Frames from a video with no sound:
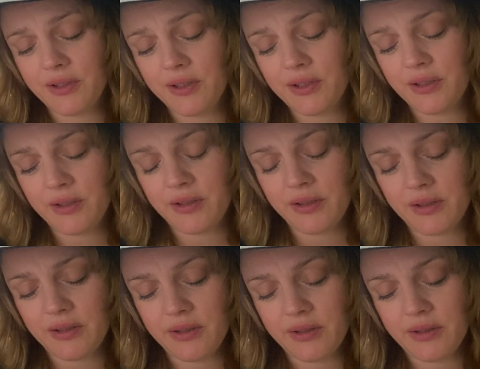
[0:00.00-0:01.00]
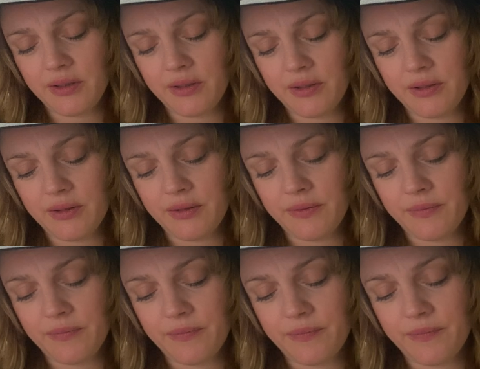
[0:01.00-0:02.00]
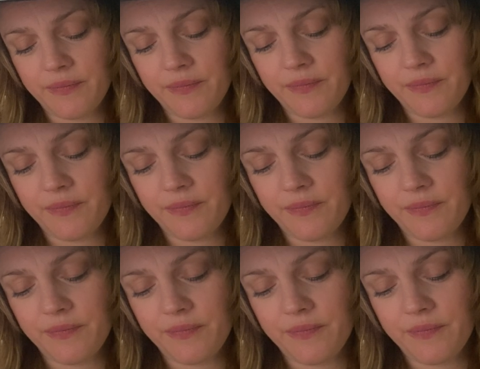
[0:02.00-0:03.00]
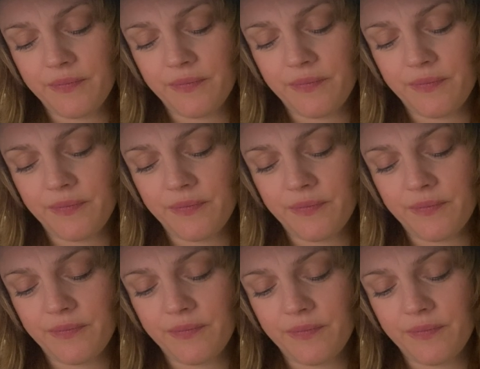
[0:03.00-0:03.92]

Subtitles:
Nothing is said.